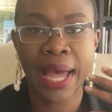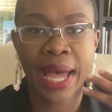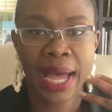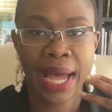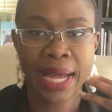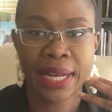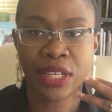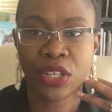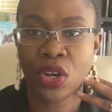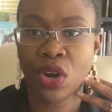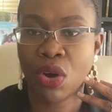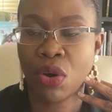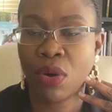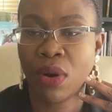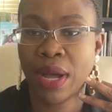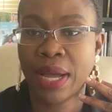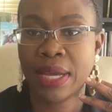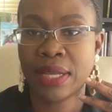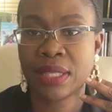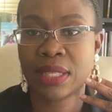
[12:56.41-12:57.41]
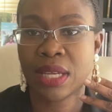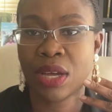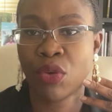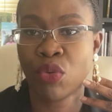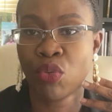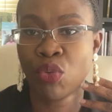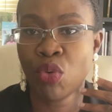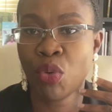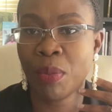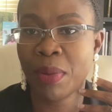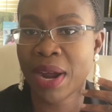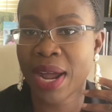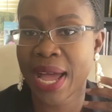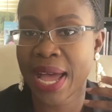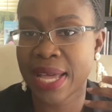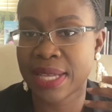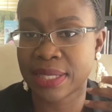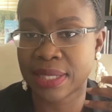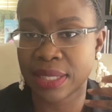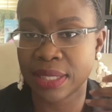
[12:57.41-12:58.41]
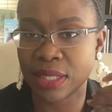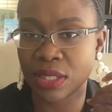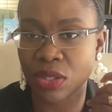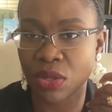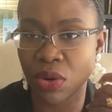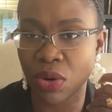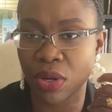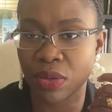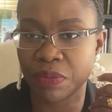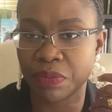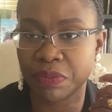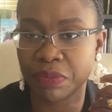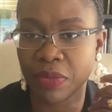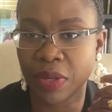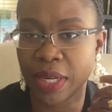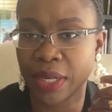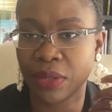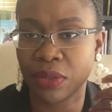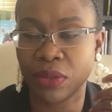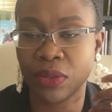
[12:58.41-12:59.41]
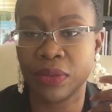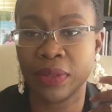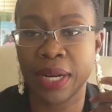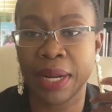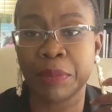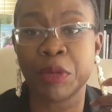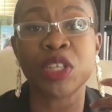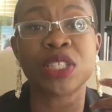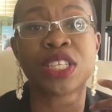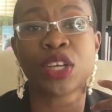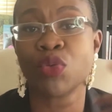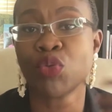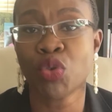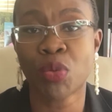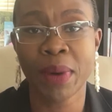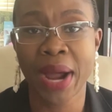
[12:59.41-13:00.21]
And, rumor has it, or I don't know, I'm going to say rumor